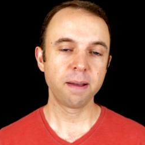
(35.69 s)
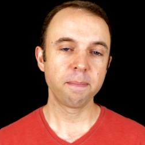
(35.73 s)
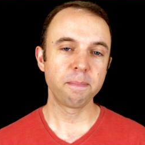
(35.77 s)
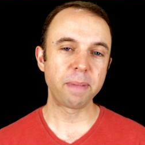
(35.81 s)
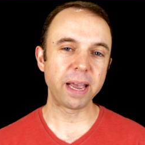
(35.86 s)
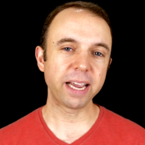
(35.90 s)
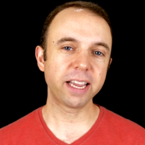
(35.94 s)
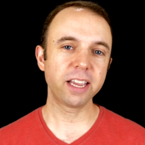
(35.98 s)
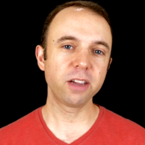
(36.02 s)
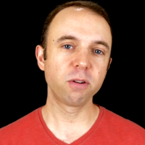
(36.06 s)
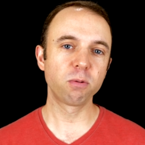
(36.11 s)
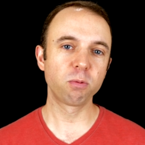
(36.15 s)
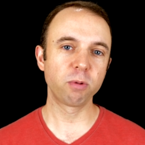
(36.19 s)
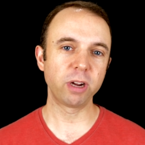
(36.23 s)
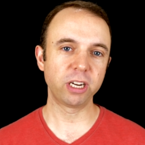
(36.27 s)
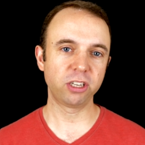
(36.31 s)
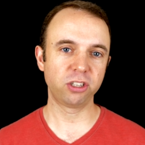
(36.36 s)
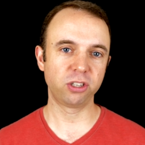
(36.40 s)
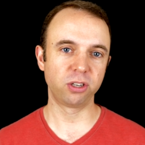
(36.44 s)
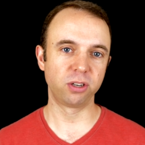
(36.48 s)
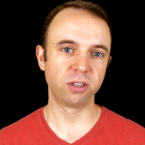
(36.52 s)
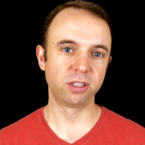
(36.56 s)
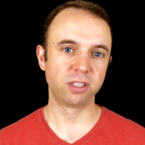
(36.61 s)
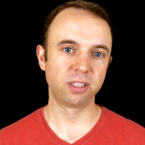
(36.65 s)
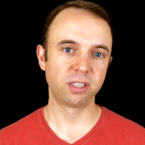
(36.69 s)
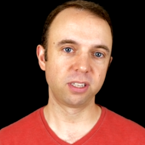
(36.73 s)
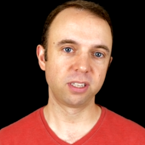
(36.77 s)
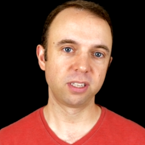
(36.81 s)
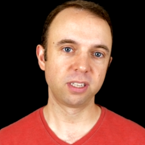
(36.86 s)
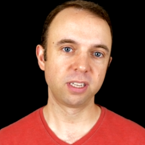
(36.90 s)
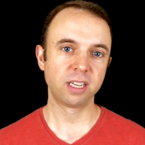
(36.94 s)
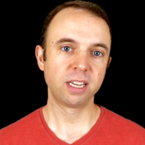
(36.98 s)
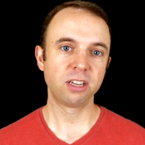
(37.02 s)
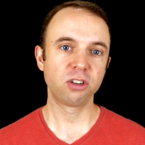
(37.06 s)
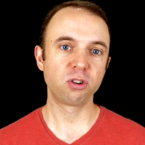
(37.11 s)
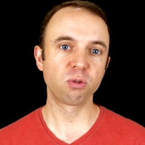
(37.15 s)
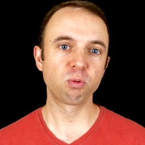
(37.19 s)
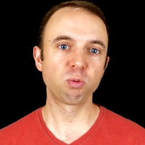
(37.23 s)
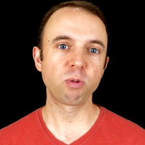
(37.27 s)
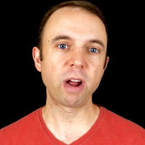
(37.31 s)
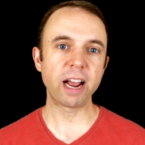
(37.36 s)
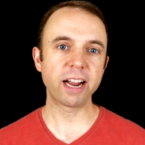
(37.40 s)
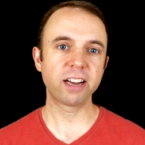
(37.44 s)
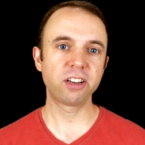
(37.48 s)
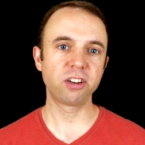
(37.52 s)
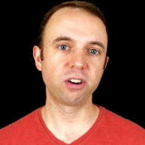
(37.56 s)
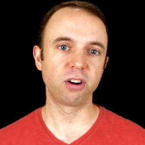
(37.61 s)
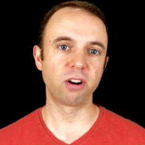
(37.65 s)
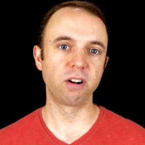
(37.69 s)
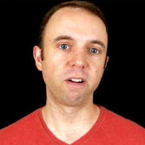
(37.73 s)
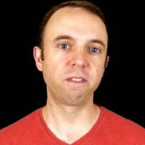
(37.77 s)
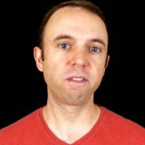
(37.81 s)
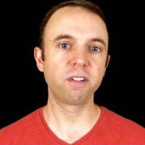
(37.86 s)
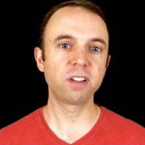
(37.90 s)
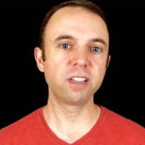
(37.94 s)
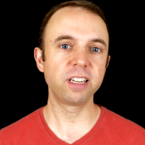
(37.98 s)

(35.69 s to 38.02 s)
Becky Richards, Director of